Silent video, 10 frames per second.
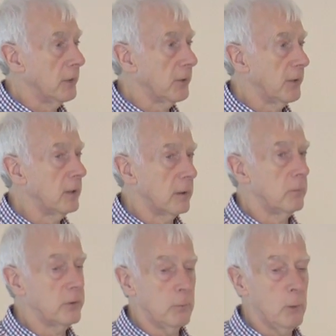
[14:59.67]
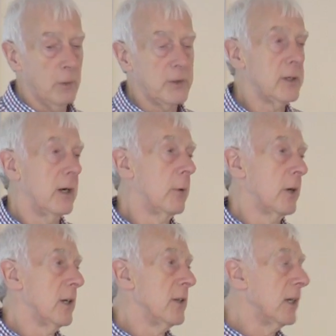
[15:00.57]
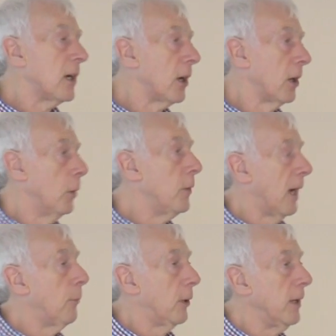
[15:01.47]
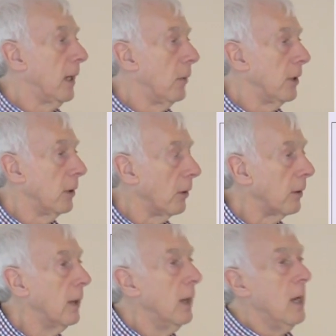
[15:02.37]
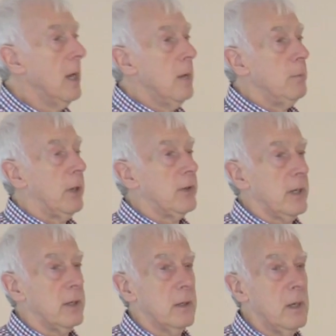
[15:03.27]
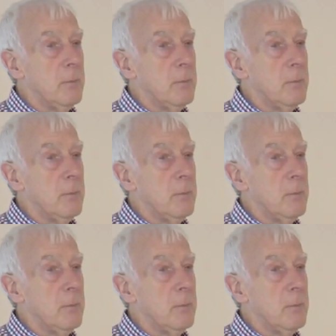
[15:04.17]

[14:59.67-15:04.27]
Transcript: You'll see some well-designed questionnaires that include that pre-coding on, because it